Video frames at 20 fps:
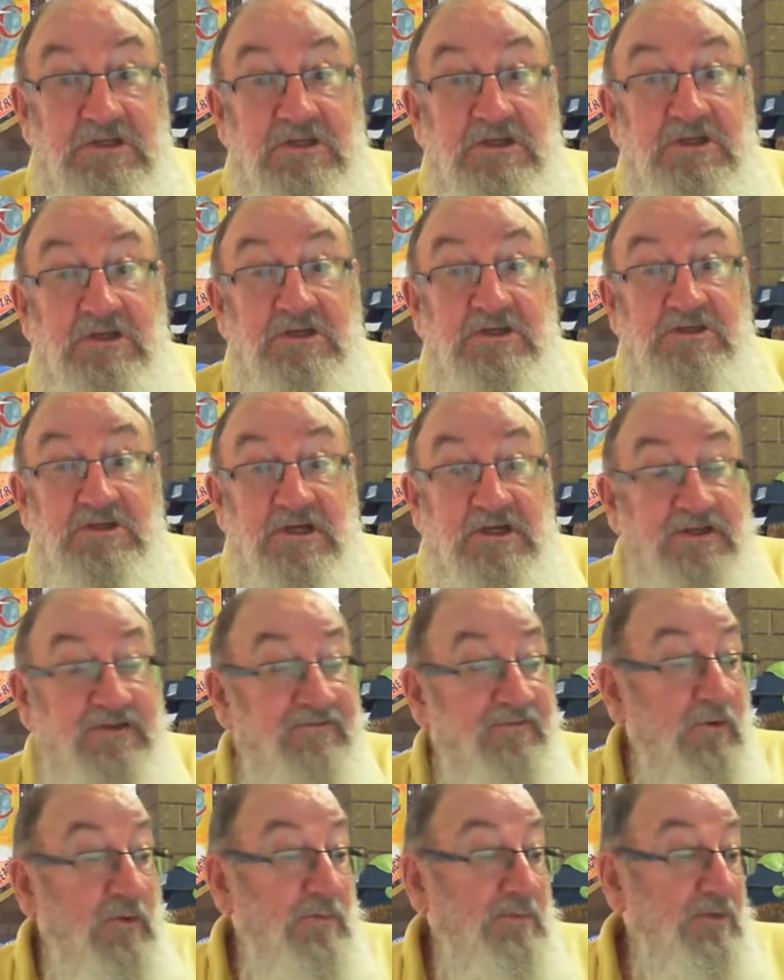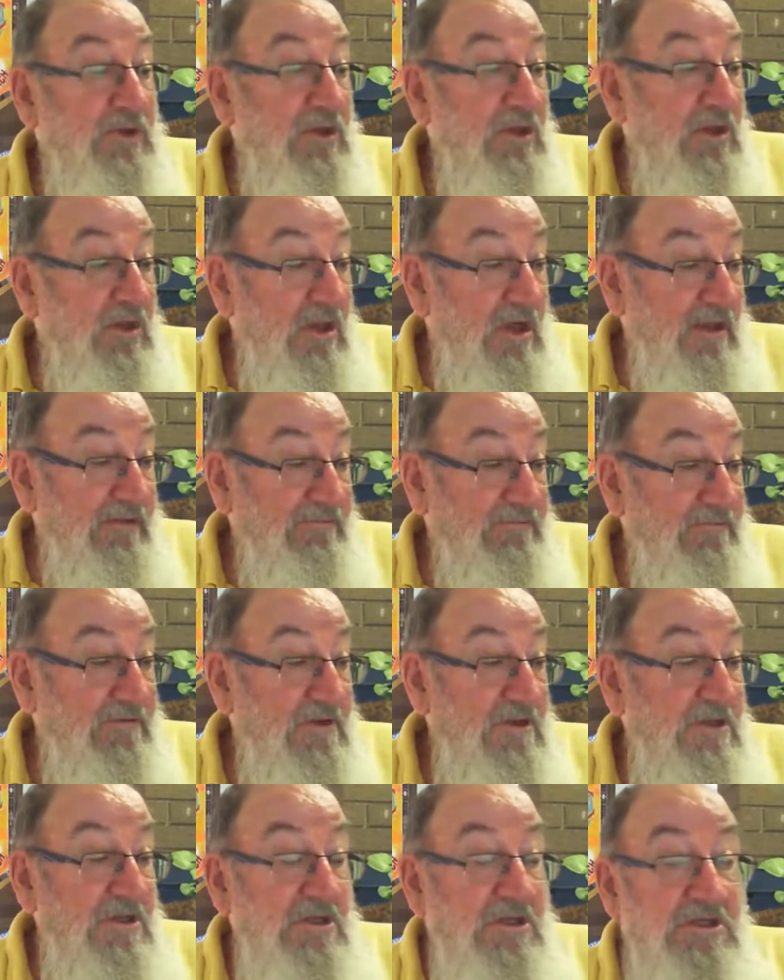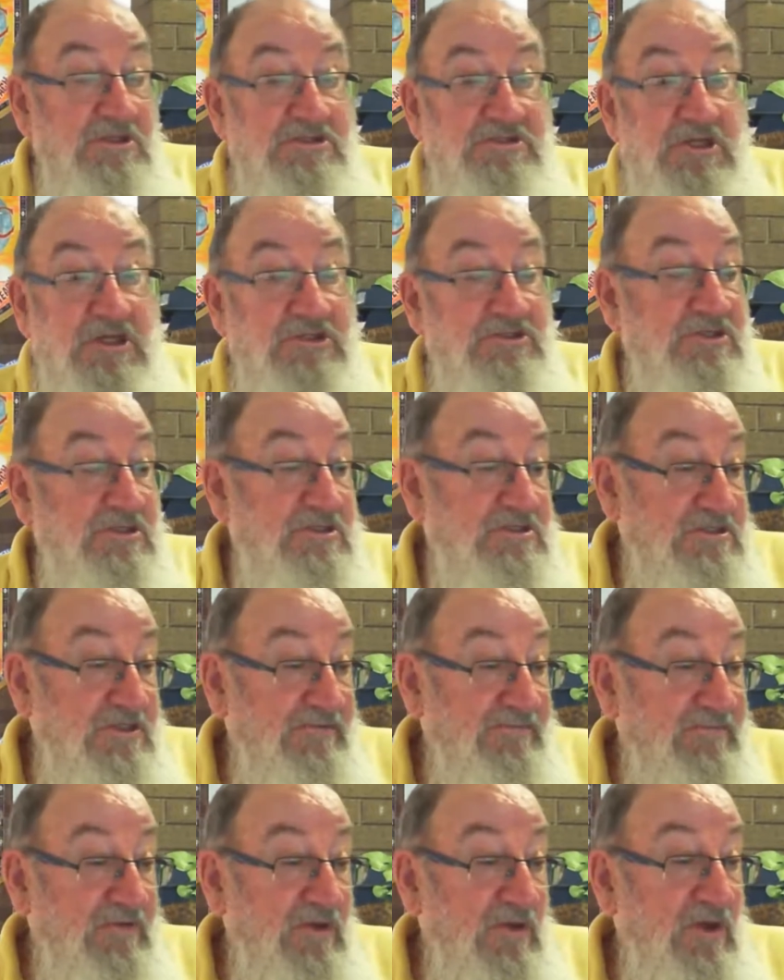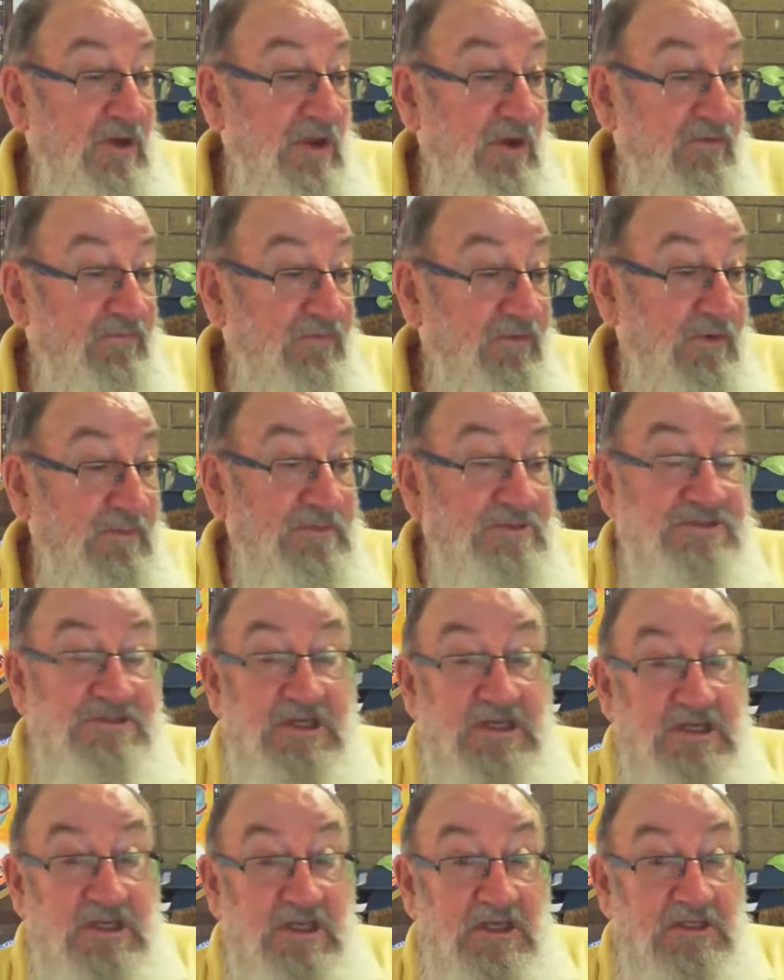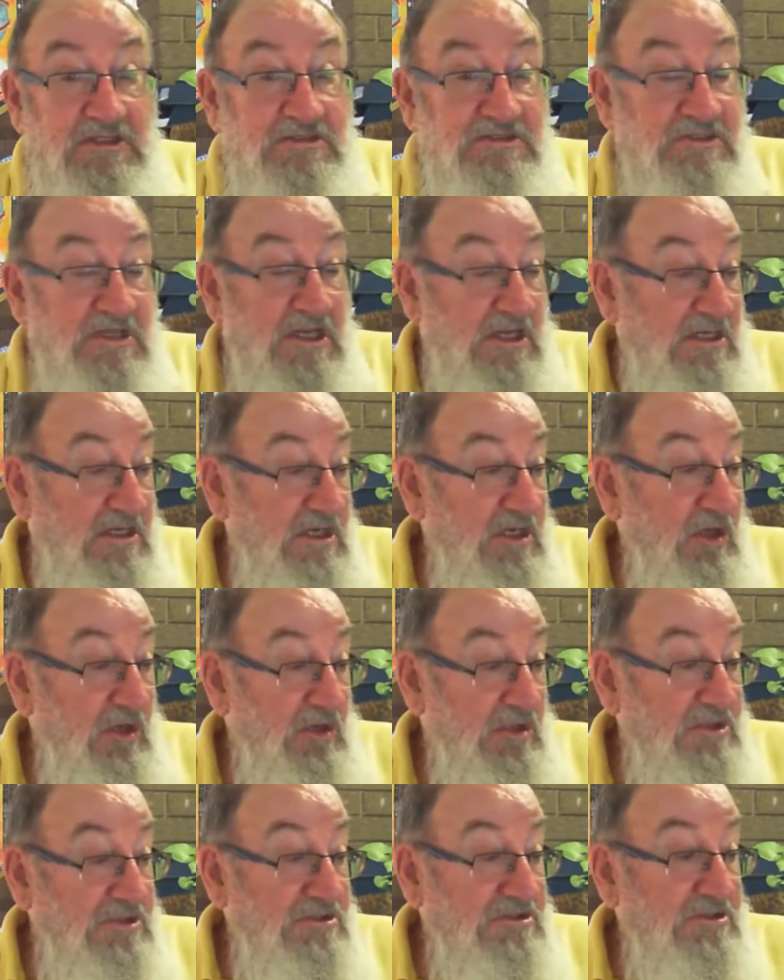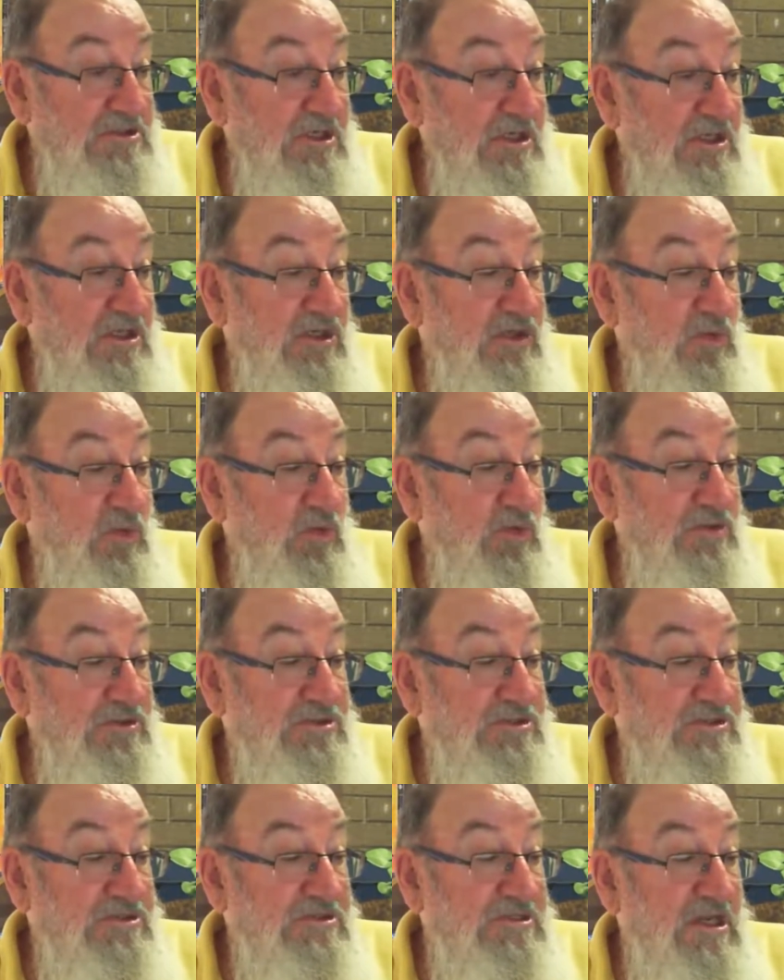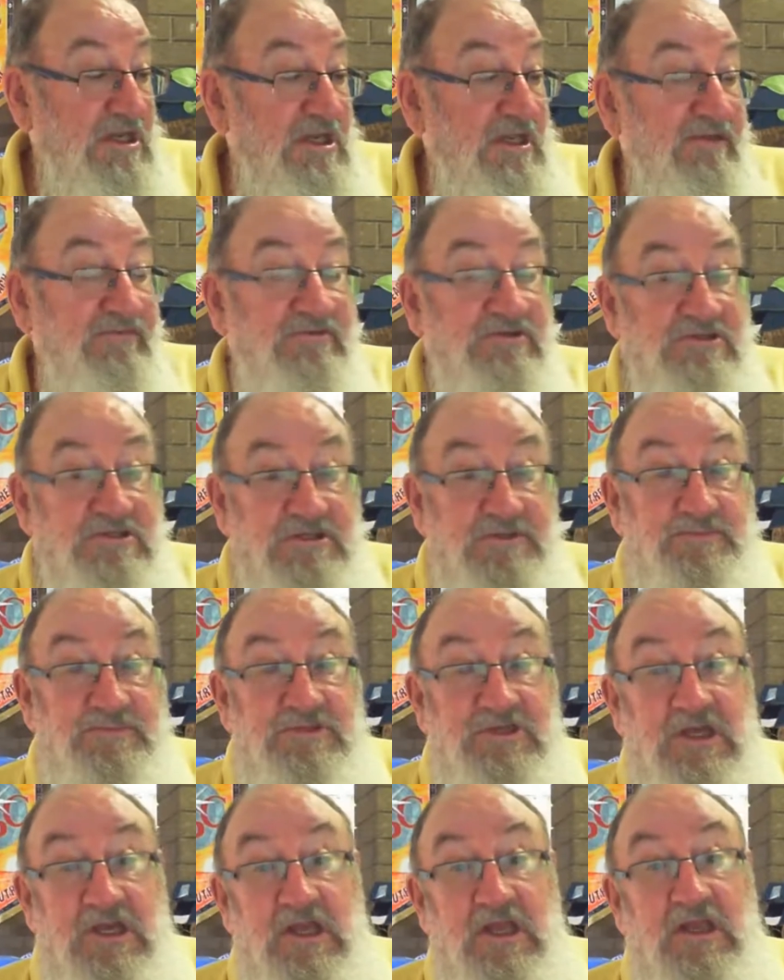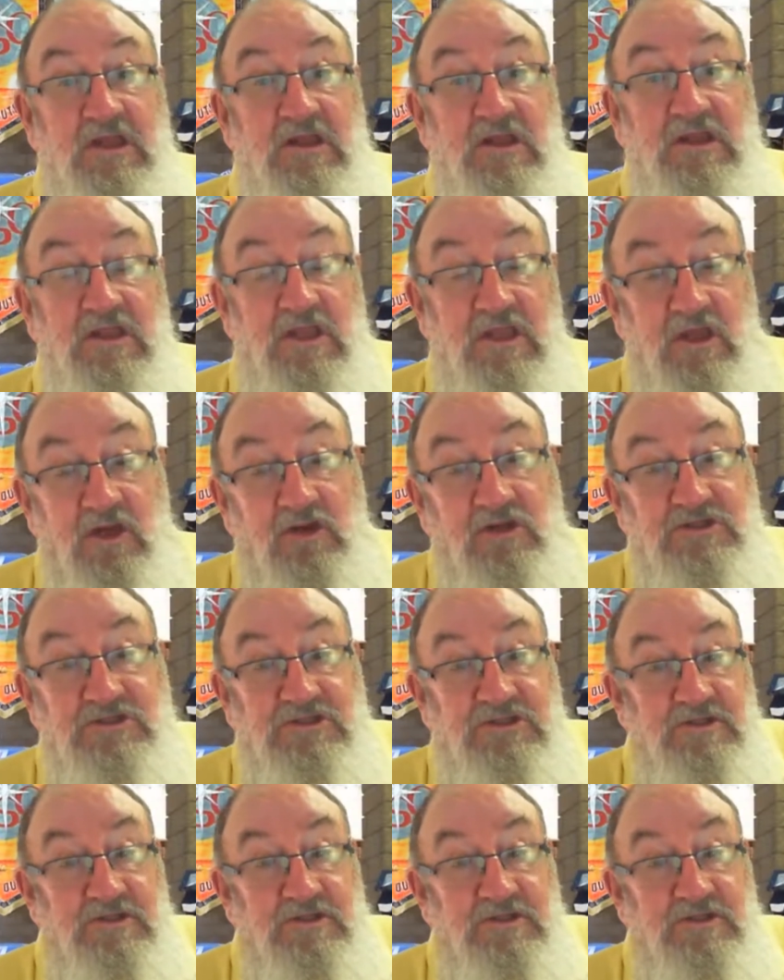transformed her life. So she shifted from secular knowledge and towards the study of scripture and theology,